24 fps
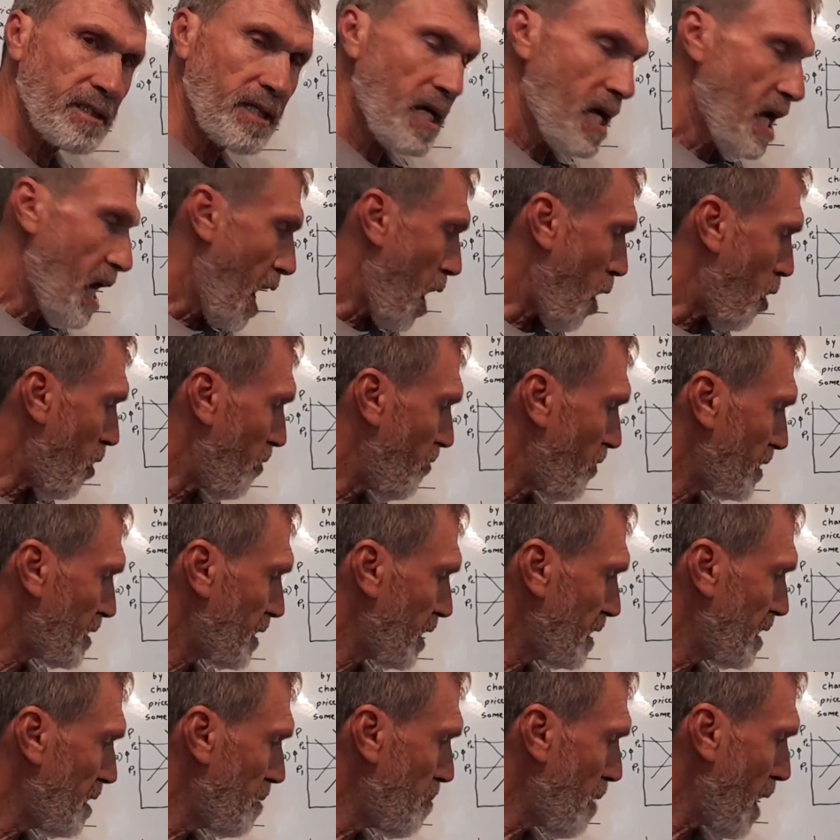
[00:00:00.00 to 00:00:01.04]
However, the
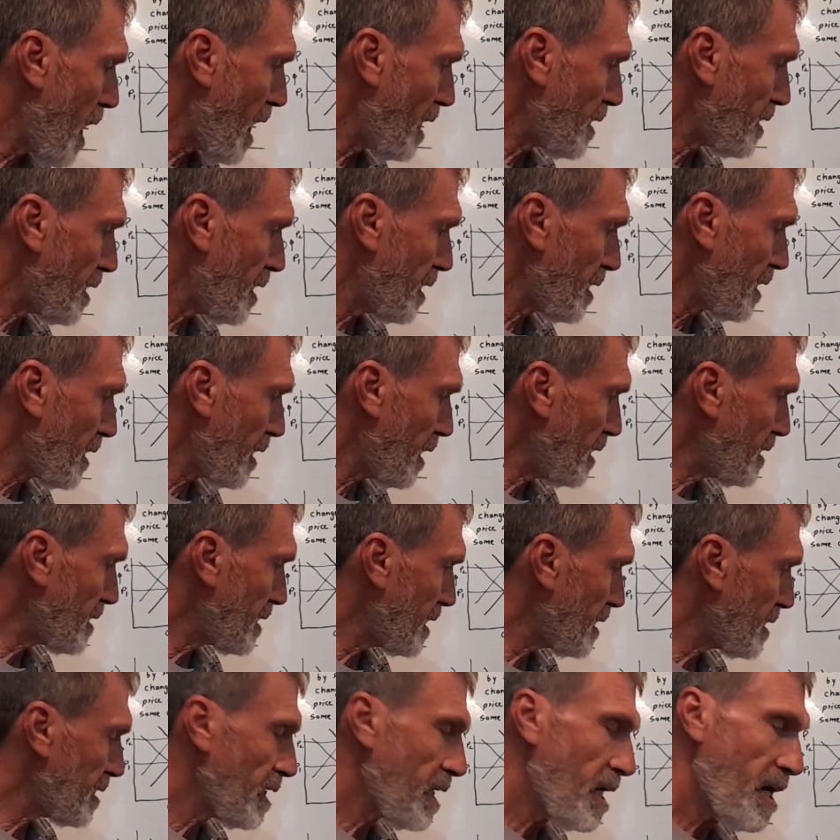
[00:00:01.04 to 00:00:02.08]
demand
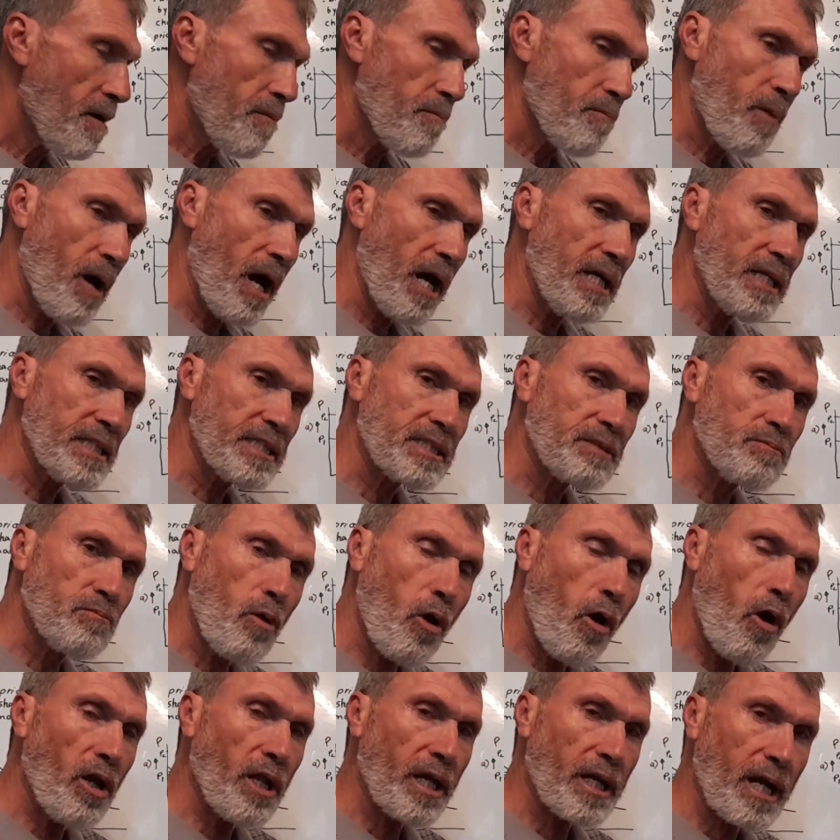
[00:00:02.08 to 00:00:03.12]
increases by a
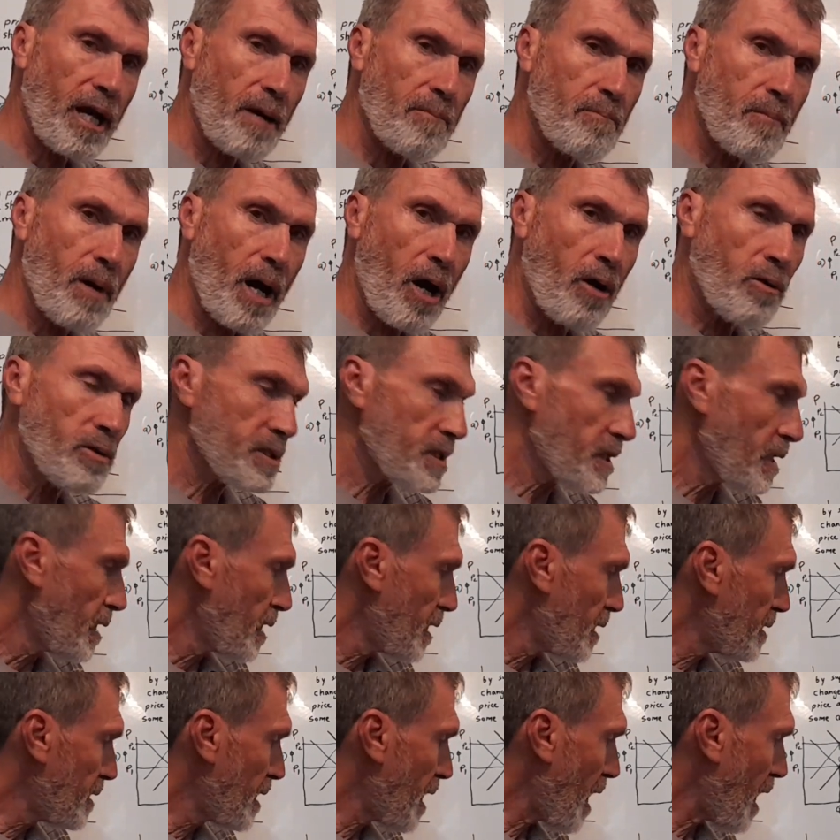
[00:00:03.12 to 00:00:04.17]
smaller amount
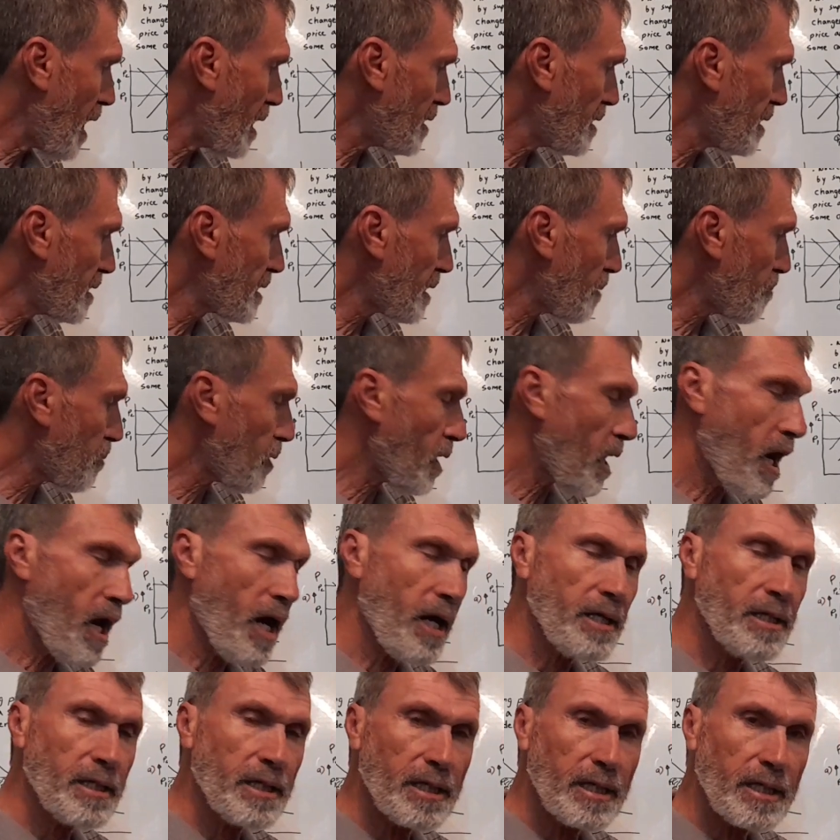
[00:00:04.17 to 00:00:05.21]
than the
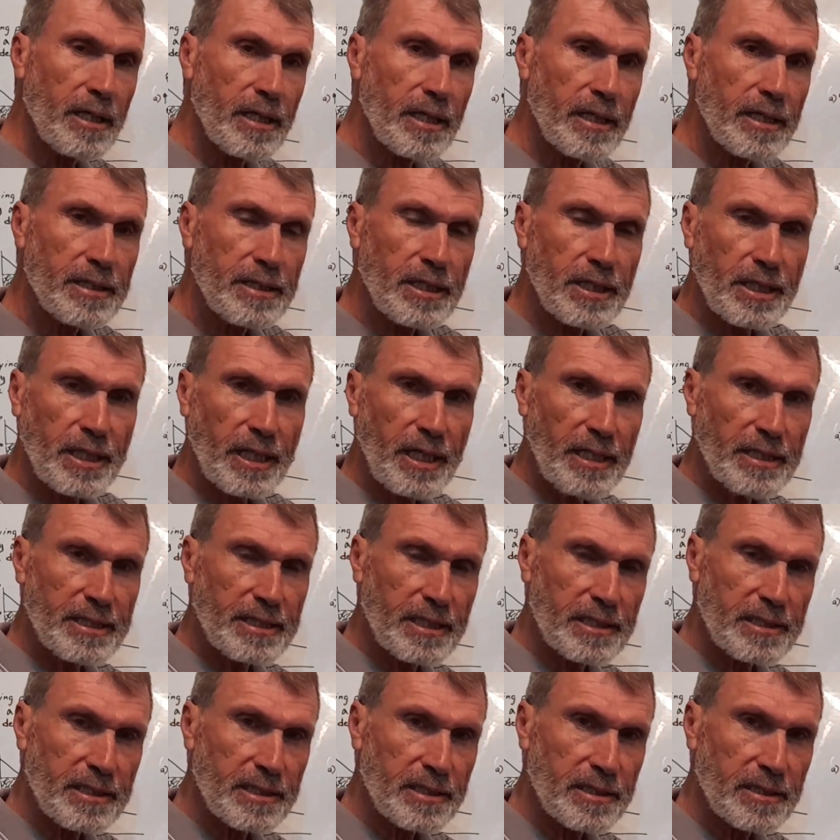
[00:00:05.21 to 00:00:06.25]
supply
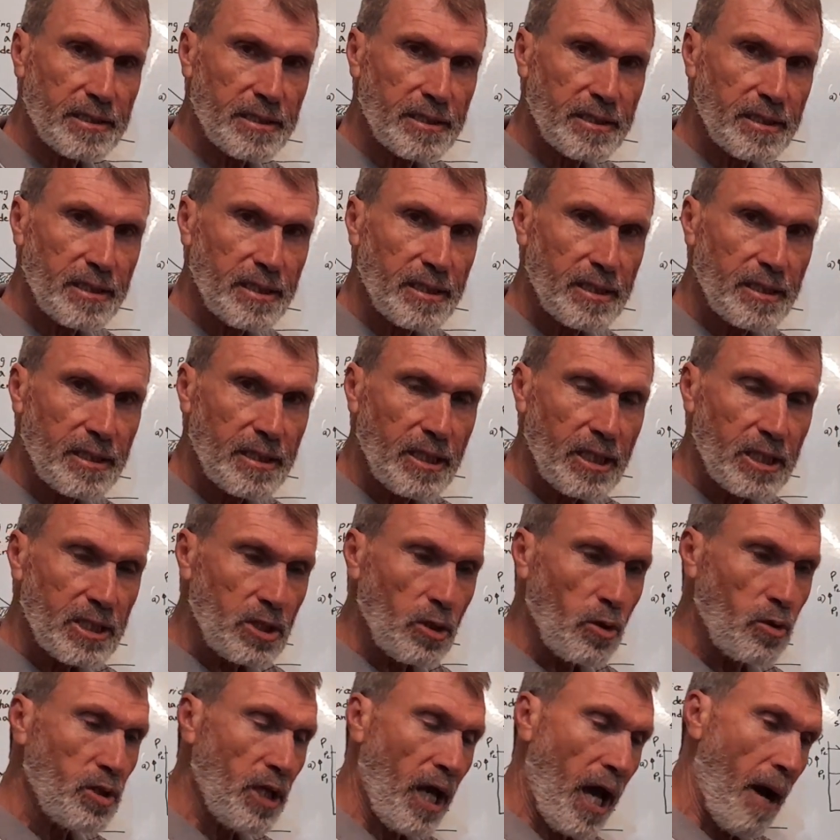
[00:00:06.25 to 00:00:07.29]
decreases.
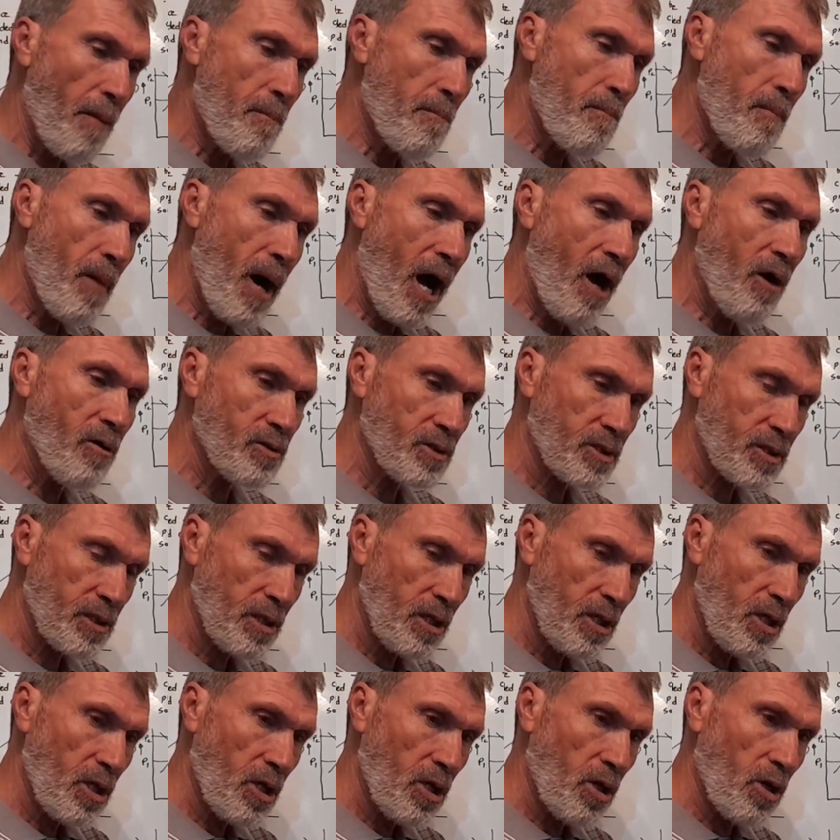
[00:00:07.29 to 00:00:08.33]
So the amount
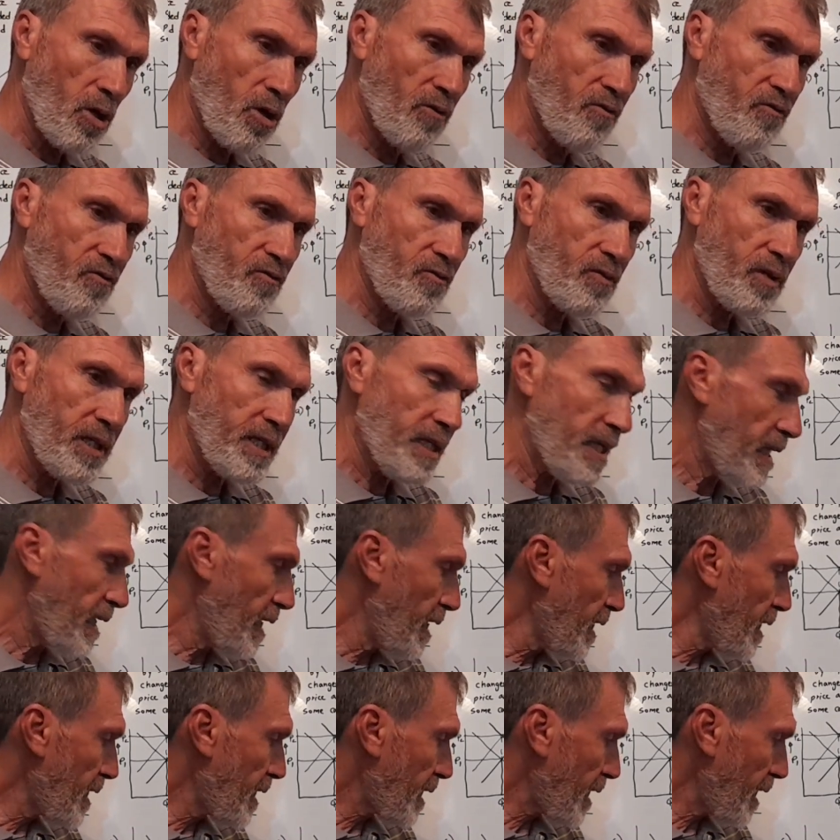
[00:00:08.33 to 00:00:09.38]
of
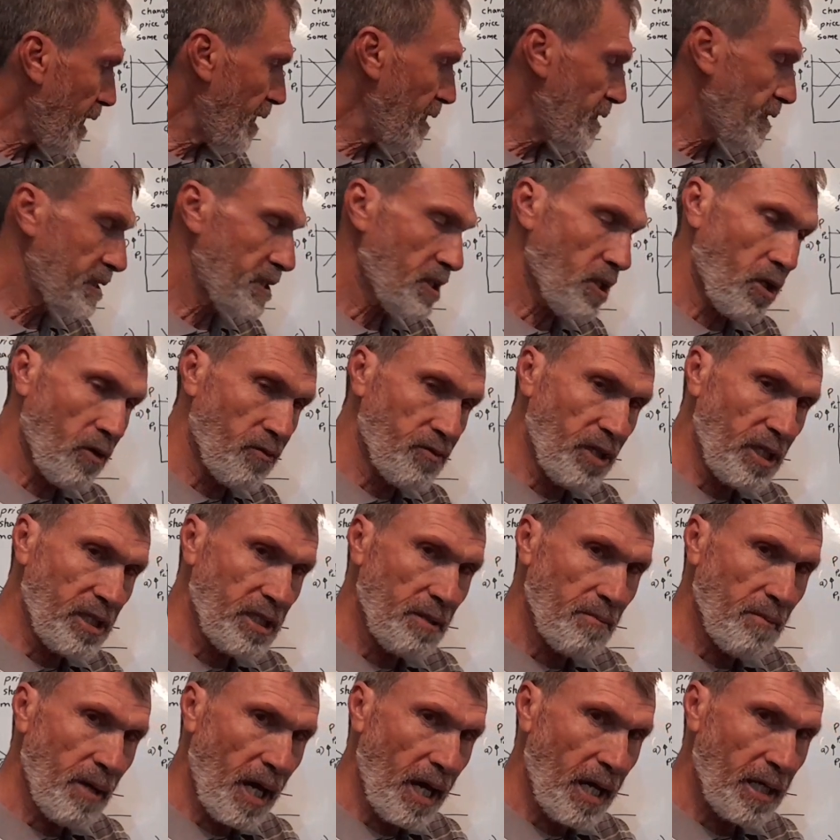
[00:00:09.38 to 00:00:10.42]
increase of the
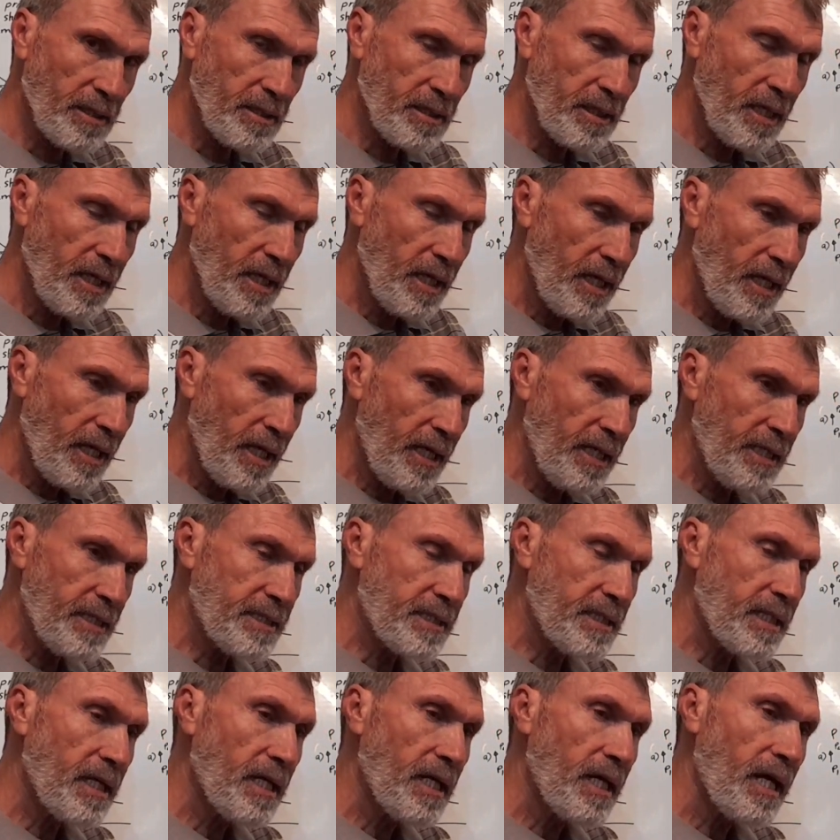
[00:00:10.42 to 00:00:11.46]
demand
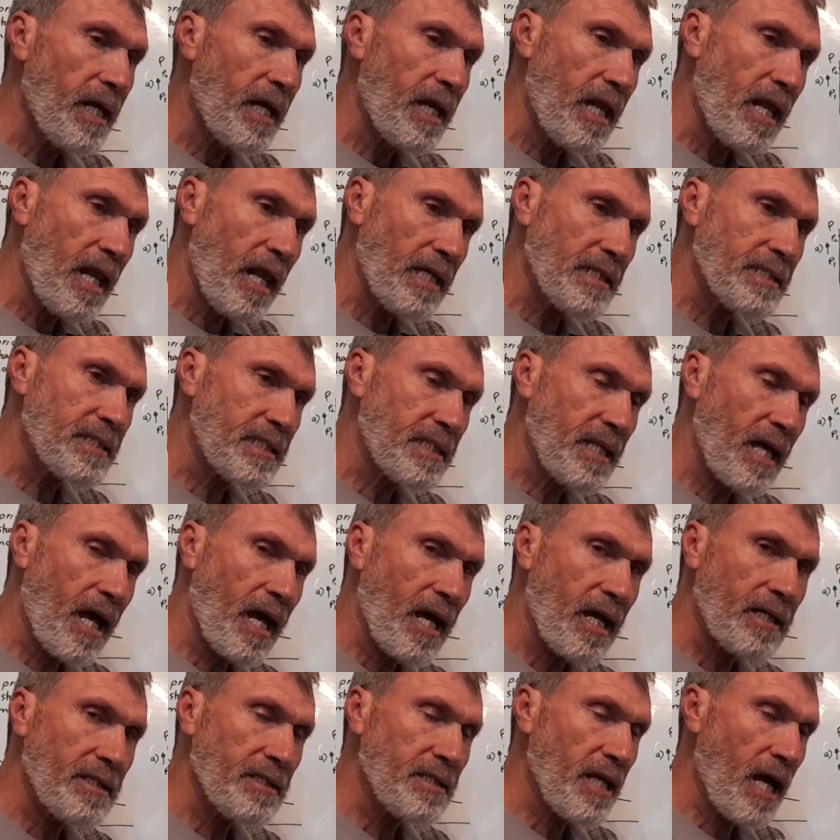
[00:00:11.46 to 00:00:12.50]
is less
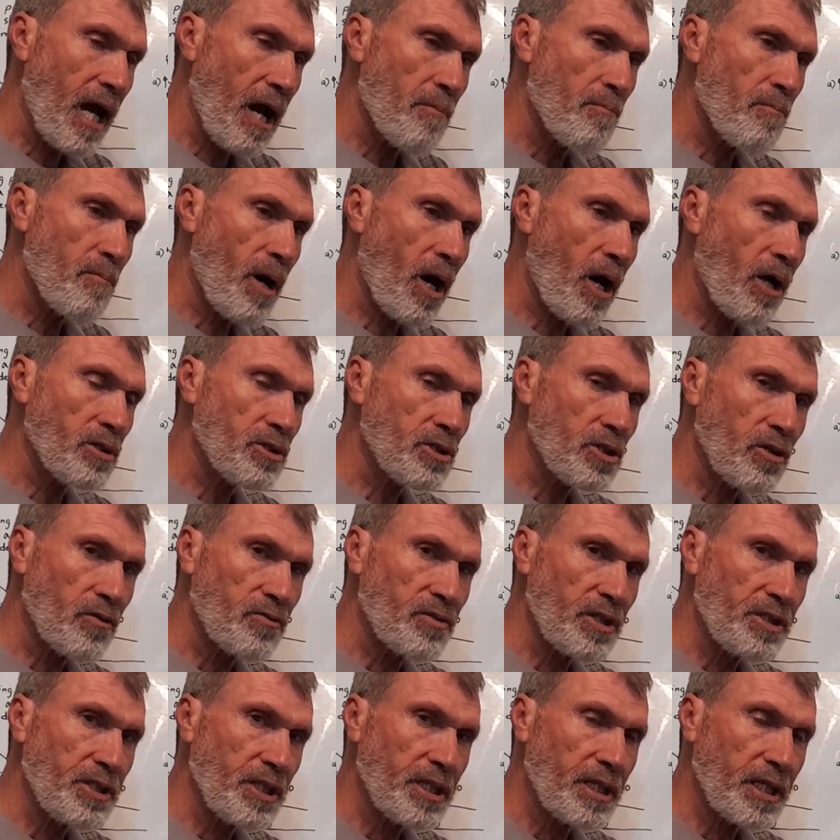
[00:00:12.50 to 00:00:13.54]
than the amount of
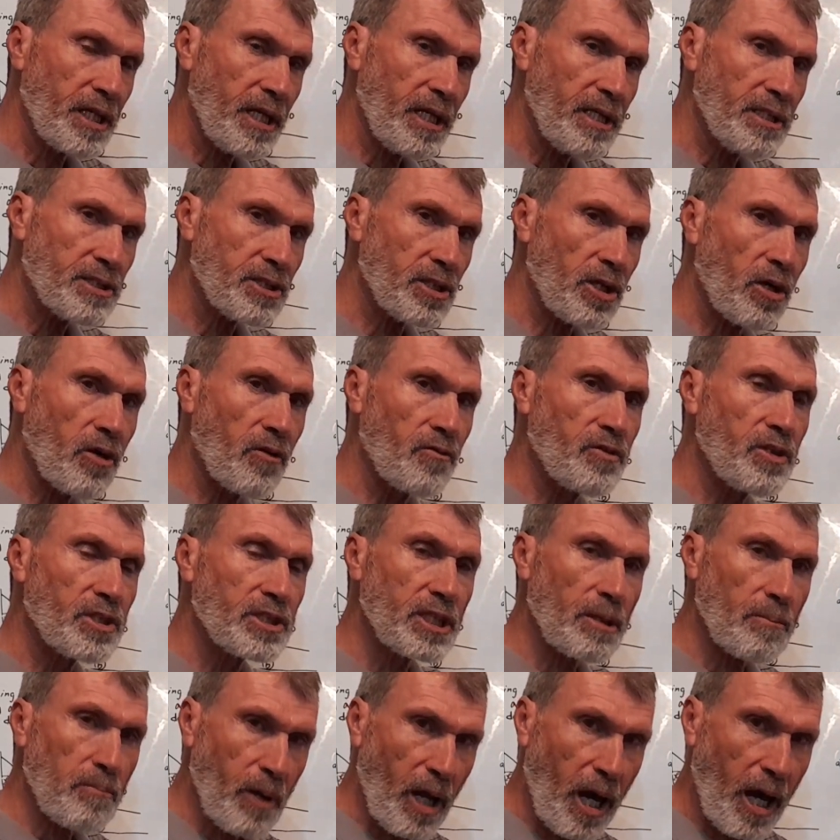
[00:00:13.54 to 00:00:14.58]
the decrease of the
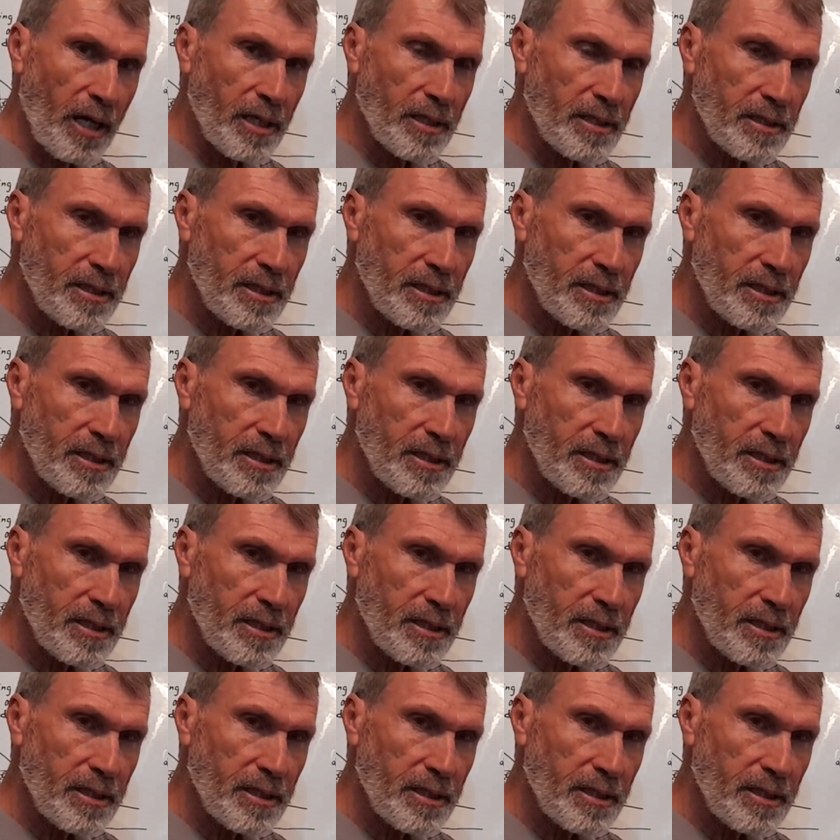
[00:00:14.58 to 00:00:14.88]
supply.